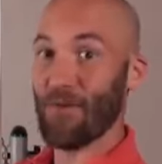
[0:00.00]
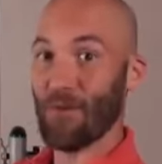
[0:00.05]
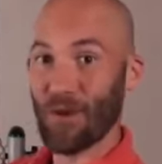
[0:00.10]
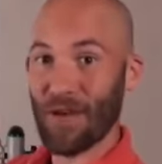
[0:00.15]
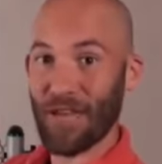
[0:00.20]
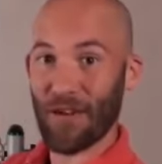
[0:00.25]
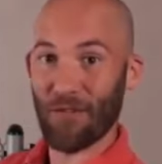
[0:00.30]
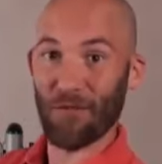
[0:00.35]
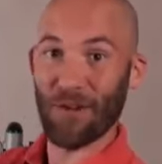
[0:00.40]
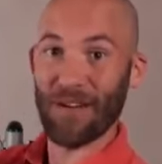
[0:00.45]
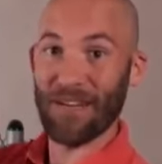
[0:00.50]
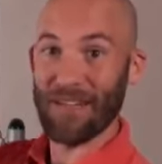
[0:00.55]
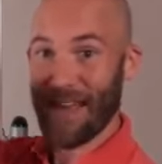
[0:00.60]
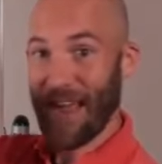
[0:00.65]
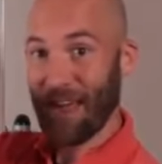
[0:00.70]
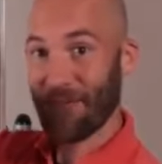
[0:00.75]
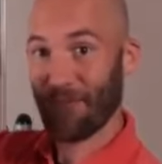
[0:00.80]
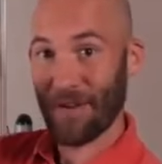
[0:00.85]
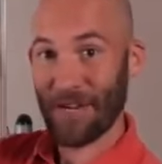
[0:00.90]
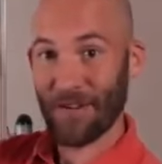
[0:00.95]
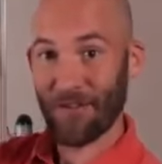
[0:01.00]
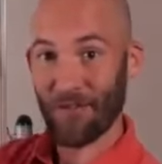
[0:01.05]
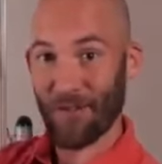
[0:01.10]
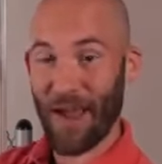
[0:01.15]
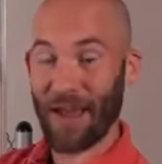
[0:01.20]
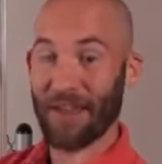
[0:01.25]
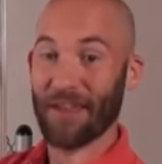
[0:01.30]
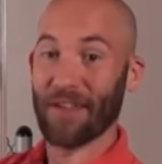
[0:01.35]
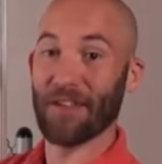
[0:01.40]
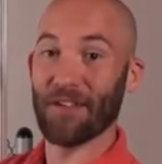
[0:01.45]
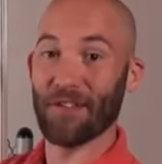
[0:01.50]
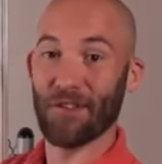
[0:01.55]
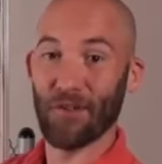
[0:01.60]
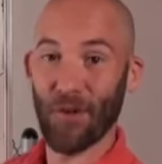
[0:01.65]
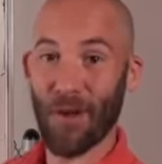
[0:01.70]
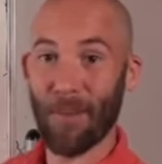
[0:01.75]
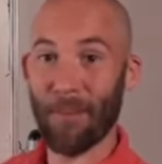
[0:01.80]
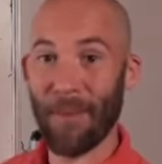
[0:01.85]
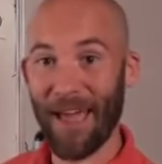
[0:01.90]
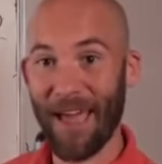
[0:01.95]
will get redirected
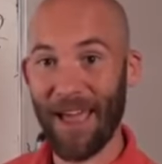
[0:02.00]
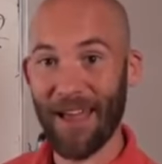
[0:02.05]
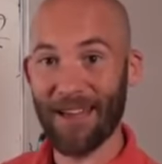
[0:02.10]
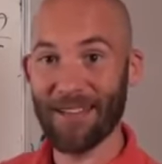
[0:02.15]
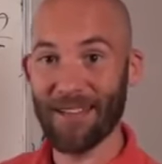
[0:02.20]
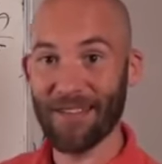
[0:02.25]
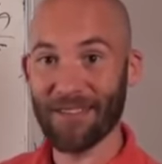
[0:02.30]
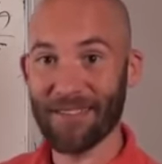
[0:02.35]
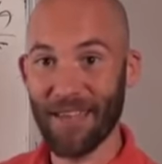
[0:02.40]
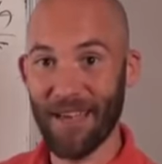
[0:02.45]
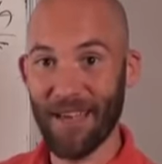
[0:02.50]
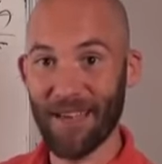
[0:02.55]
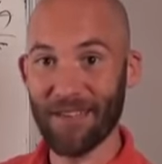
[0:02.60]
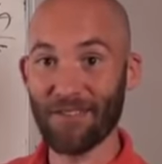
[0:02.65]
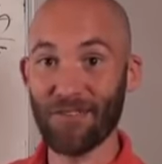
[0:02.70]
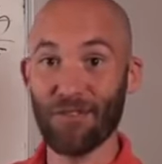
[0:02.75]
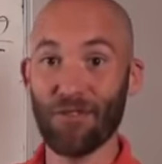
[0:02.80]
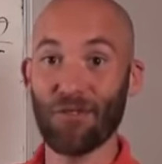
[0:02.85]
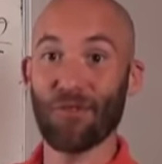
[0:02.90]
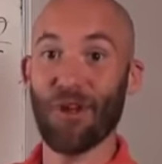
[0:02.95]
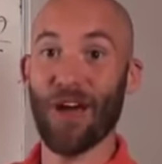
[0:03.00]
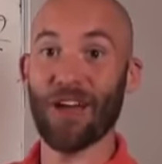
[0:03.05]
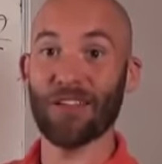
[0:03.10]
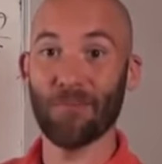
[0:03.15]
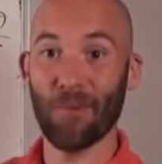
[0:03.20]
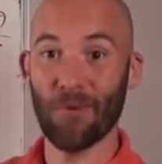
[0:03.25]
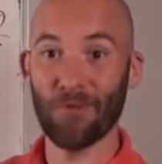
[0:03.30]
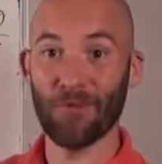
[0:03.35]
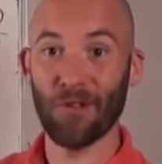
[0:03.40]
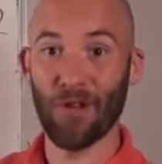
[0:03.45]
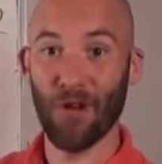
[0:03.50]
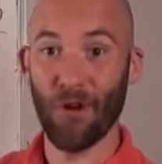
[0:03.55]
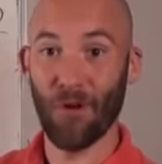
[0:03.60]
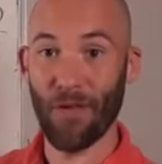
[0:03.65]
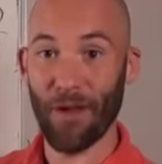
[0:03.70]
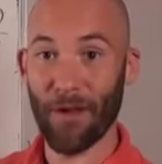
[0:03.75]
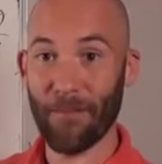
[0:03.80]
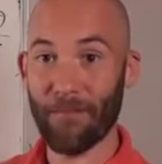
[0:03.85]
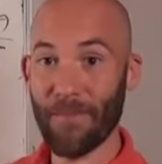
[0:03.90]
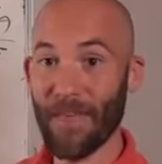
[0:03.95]
to a page that says you're not supposed to
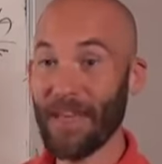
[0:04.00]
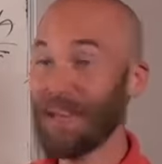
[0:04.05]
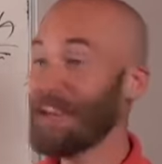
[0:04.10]
go there.